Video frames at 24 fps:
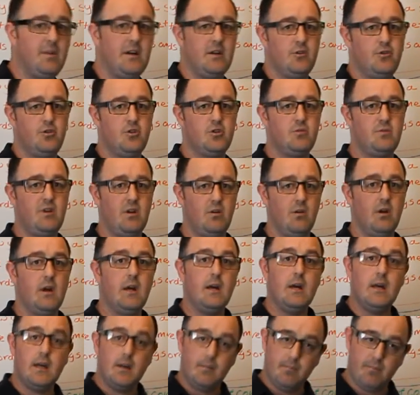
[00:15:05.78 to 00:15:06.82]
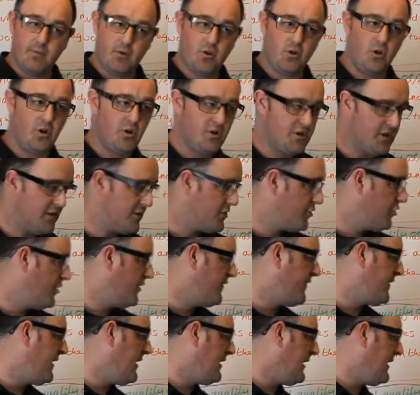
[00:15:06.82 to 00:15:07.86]
back to you as well, because it's a good
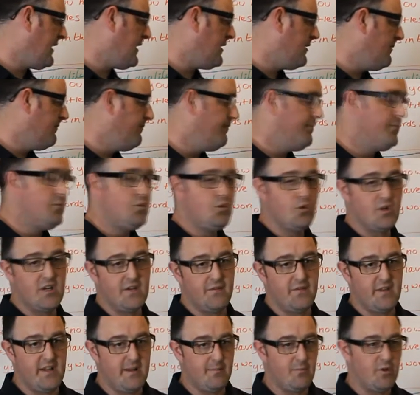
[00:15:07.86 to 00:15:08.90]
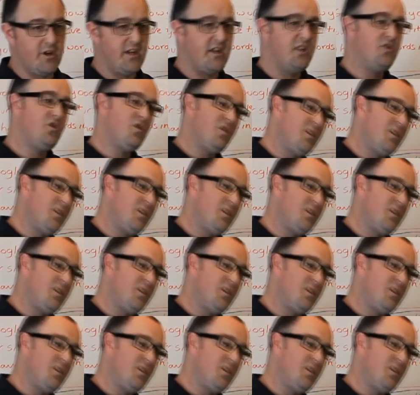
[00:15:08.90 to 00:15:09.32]
free link. You're giving them money, you